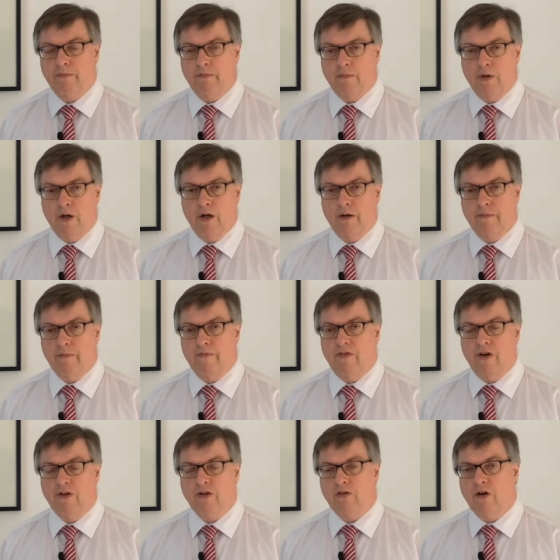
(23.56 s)
um,
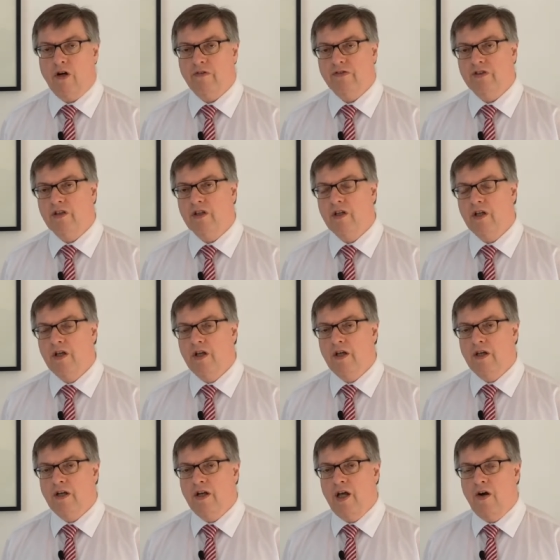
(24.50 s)
photographs.
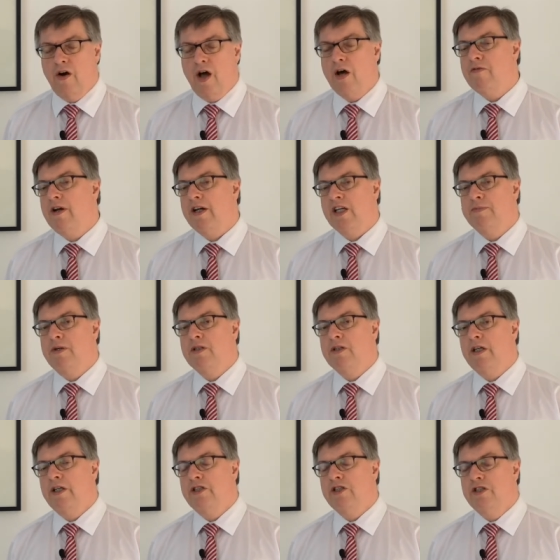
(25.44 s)
Now, our
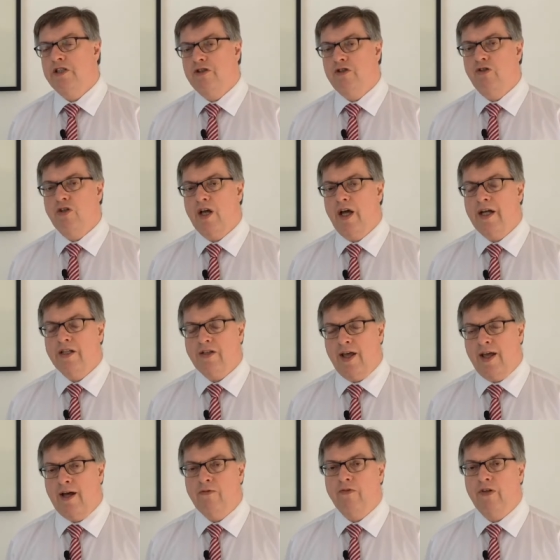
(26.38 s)
recommendation is you take
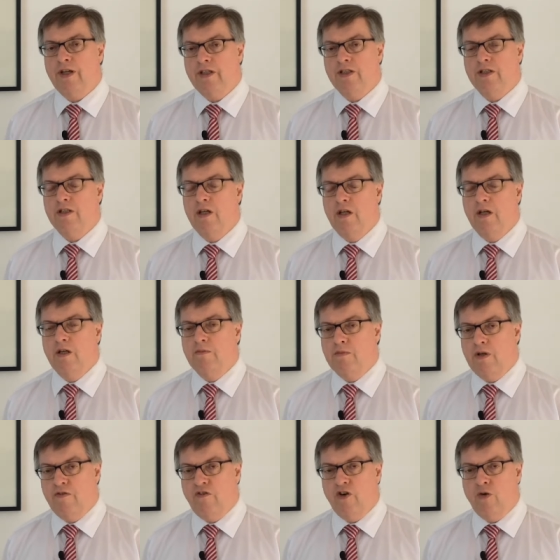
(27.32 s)
down these
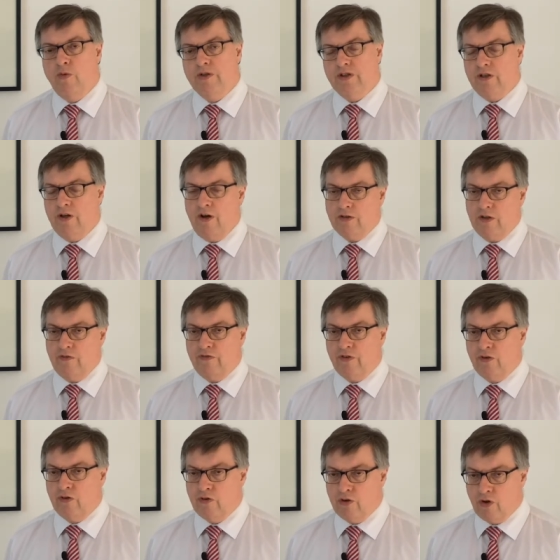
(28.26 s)
before we start to
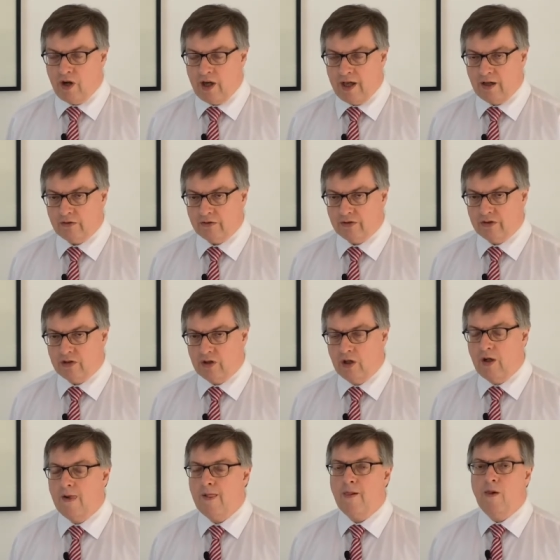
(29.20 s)
view your house.
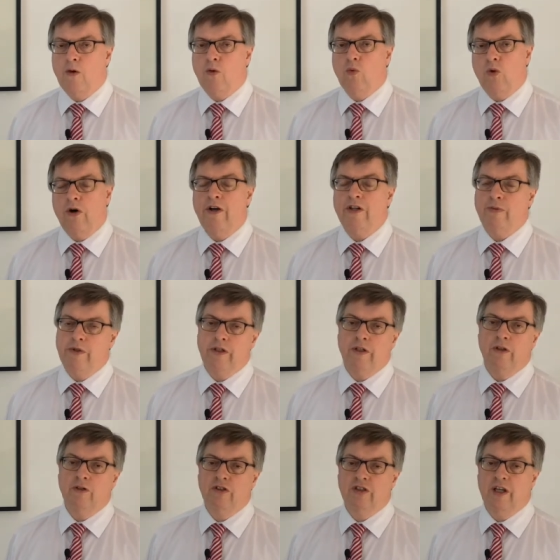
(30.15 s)
Why do we
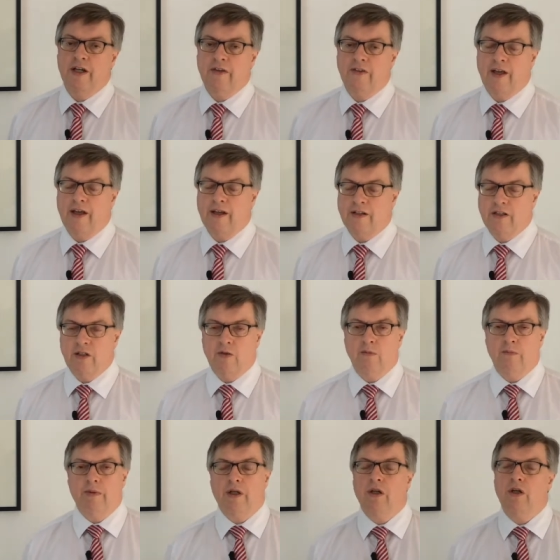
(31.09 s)
do say that?
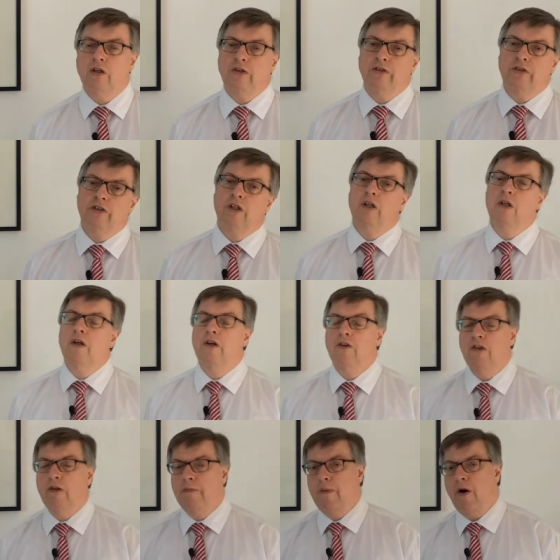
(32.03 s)
because
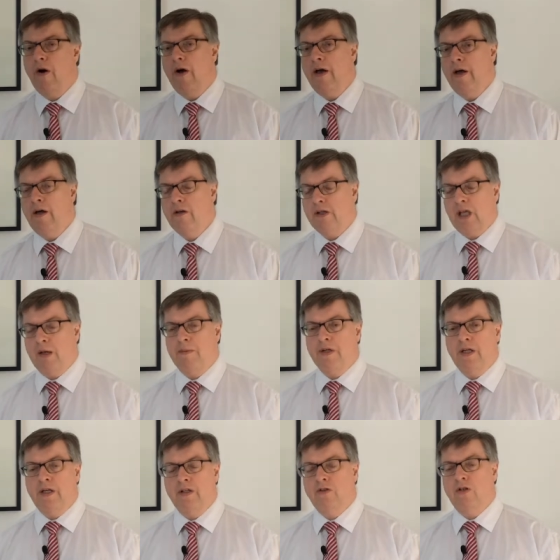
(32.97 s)
the buyer coming
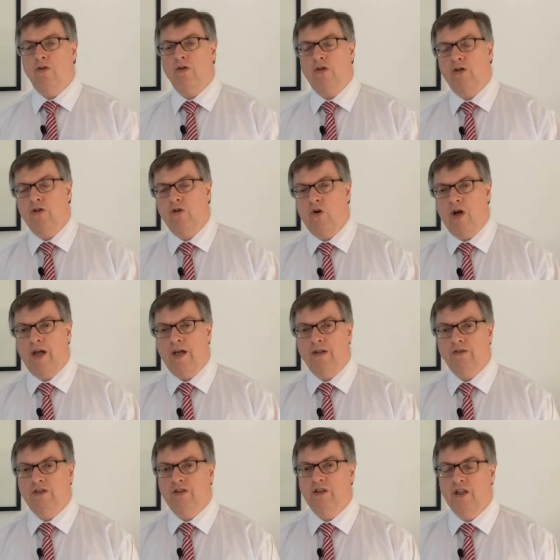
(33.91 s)
in to look at your
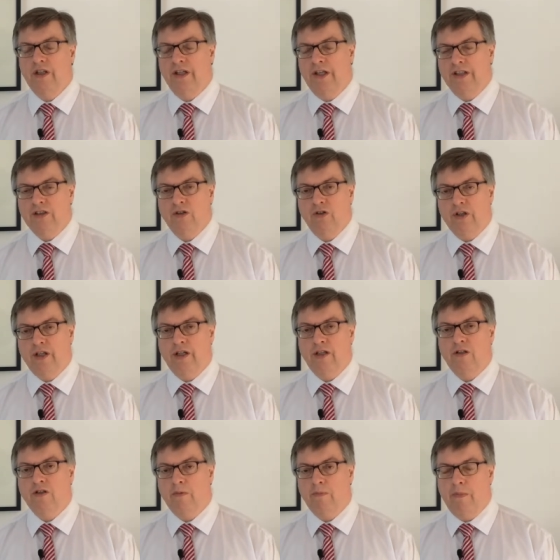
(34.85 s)
house is
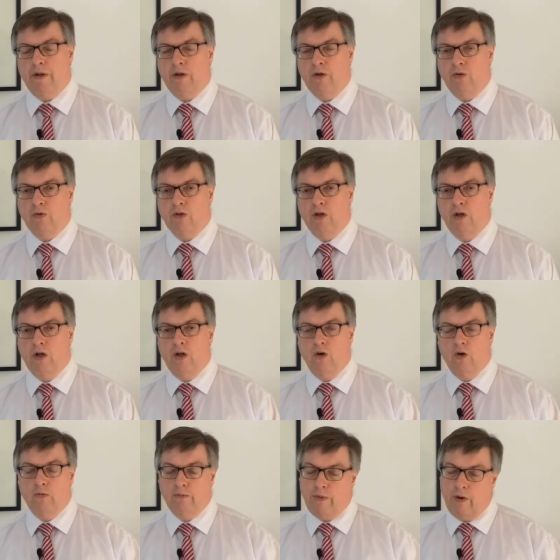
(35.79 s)
looking to build
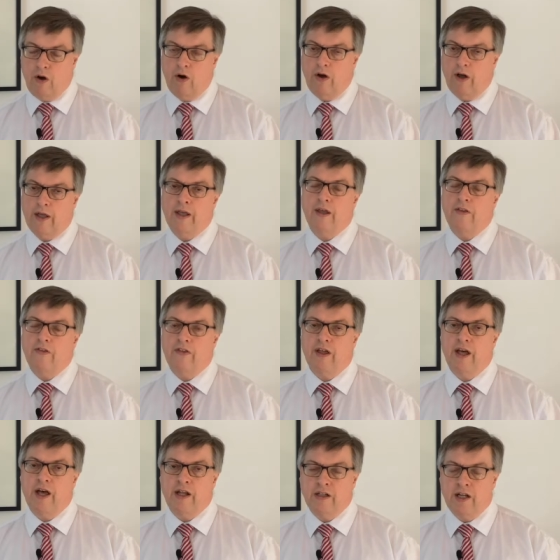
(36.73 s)
or buy
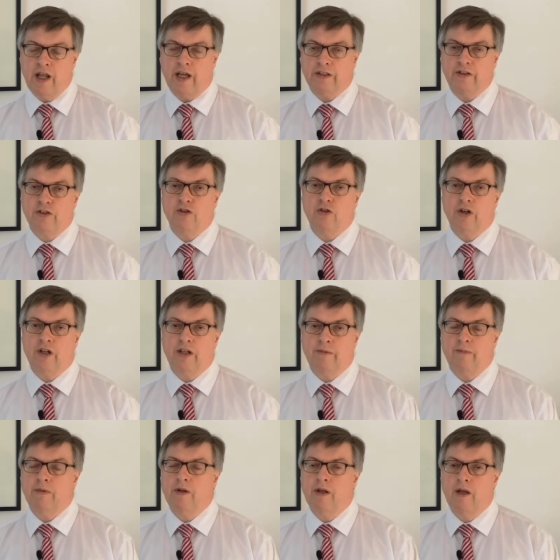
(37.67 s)
their next dream.